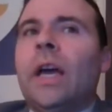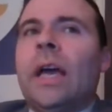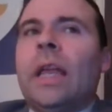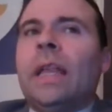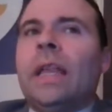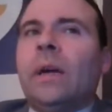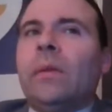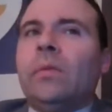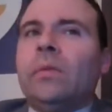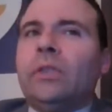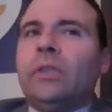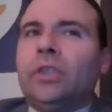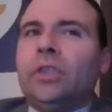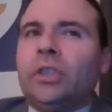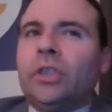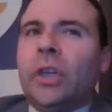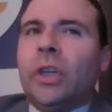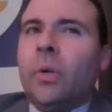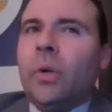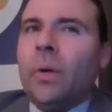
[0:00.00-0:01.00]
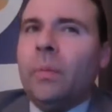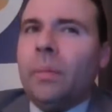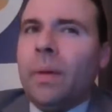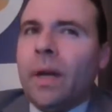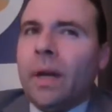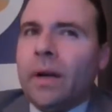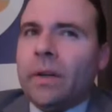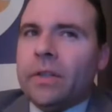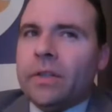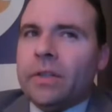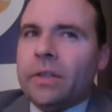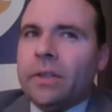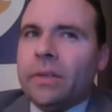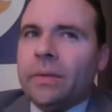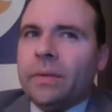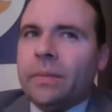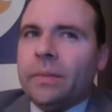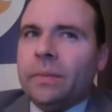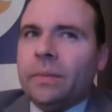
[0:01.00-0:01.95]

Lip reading: and that was so embarrassing.